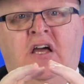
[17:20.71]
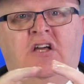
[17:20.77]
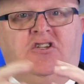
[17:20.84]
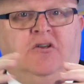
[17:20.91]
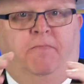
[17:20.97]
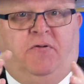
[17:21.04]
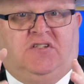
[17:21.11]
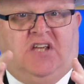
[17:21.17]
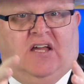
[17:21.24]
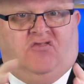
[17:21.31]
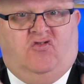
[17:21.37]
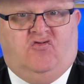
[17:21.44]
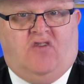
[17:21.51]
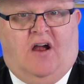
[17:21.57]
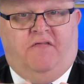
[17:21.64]
To protect
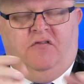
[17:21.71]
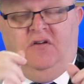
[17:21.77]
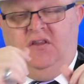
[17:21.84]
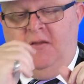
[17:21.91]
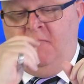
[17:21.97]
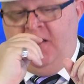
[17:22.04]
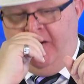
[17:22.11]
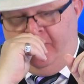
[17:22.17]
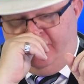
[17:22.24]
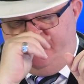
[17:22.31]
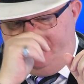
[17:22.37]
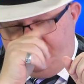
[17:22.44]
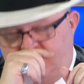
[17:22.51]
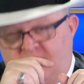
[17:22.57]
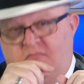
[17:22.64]
the driver in the middle.
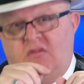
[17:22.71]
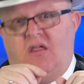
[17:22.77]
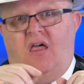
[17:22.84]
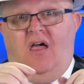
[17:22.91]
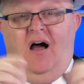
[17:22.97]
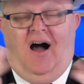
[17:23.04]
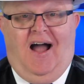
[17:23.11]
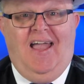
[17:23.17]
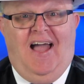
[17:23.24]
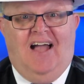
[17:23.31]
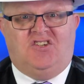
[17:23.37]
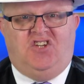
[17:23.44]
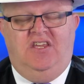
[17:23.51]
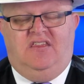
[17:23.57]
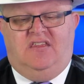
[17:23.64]
I
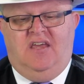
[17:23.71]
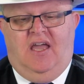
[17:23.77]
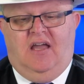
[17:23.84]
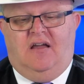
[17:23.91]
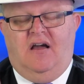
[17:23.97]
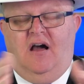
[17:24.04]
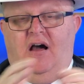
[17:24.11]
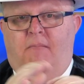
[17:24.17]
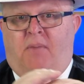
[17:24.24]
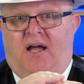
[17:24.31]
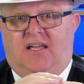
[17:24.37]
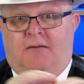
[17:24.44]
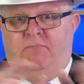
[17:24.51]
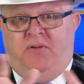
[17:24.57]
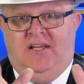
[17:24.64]
actually think,
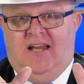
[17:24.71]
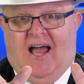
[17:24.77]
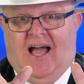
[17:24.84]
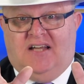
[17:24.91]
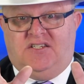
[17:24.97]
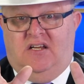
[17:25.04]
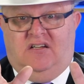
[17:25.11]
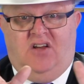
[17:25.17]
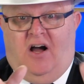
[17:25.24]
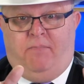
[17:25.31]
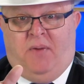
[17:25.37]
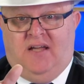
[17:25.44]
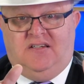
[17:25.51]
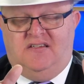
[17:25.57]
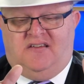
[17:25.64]
by complete accident, not
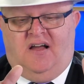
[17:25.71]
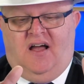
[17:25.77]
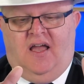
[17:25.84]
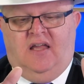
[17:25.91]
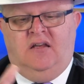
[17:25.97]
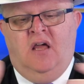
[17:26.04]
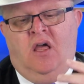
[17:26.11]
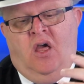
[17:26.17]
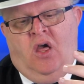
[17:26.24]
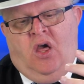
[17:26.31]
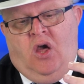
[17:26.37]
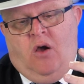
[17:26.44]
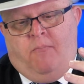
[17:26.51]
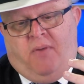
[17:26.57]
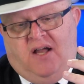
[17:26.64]
by design,
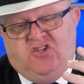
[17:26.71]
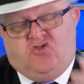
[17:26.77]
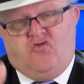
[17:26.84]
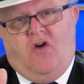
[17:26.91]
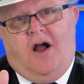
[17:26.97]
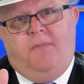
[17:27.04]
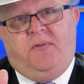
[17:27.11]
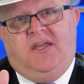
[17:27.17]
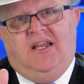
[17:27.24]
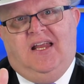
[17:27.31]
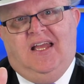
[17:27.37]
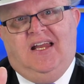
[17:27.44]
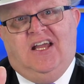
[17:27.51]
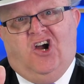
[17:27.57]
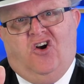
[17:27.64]
by dropping and
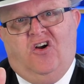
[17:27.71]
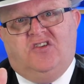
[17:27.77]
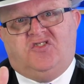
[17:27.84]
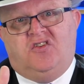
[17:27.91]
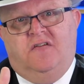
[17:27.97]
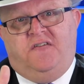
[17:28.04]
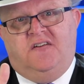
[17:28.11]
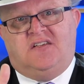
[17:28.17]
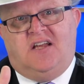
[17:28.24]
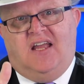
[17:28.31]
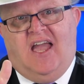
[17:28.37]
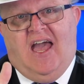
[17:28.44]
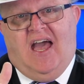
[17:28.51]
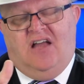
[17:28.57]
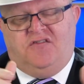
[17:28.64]
hitting a hard surface
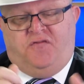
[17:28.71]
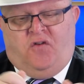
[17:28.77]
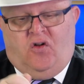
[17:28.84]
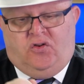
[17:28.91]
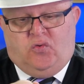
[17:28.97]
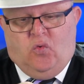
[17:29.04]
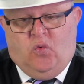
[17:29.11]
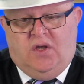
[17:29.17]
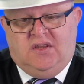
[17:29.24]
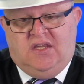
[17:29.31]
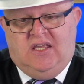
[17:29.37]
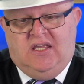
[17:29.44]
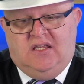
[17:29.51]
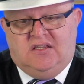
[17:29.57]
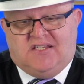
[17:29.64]
like asphalt, when
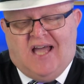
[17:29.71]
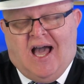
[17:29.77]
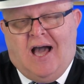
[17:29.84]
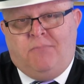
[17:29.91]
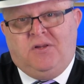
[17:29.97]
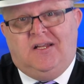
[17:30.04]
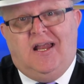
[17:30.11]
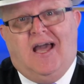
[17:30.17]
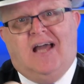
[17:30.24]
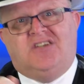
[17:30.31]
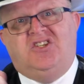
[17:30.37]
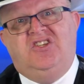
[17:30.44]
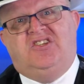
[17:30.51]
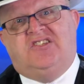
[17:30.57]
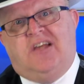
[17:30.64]
the tablet
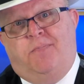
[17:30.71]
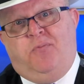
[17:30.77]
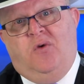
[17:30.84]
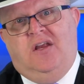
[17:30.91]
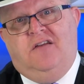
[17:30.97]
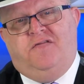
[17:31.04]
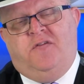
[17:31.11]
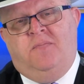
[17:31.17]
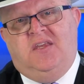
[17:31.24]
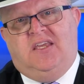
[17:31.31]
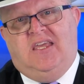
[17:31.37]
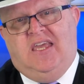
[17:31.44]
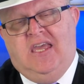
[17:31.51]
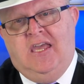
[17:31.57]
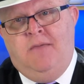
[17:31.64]
actually separated from the
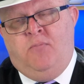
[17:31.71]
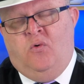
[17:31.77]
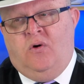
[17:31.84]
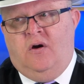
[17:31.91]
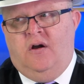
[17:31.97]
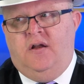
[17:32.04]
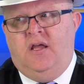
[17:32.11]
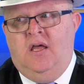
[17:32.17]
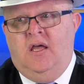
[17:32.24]
keyboard,